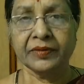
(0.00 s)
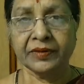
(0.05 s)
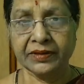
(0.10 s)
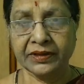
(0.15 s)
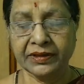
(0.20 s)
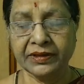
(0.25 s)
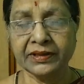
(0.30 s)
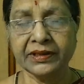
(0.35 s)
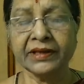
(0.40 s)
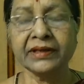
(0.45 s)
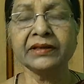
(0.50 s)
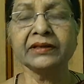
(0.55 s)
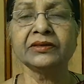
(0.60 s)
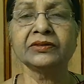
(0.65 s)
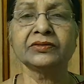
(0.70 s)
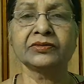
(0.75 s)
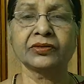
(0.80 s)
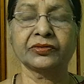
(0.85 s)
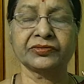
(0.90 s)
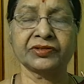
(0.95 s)
In the
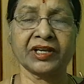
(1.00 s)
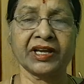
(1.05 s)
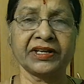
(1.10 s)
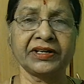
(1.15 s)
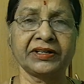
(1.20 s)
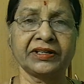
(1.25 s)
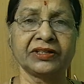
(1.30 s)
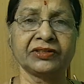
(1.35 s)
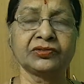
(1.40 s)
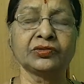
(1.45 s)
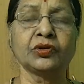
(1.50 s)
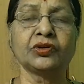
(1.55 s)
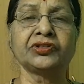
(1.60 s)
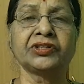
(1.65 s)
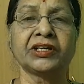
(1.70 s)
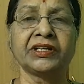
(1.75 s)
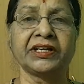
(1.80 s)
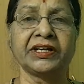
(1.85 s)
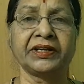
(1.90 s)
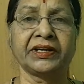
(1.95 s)
society,
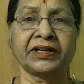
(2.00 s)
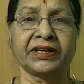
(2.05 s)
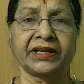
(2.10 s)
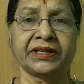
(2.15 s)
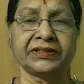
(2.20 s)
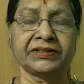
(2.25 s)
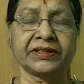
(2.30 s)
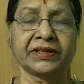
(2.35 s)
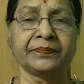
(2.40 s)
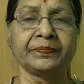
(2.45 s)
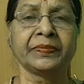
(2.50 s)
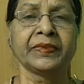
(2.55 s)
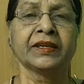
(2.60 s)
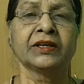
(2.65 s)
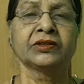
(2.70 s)
social interaction.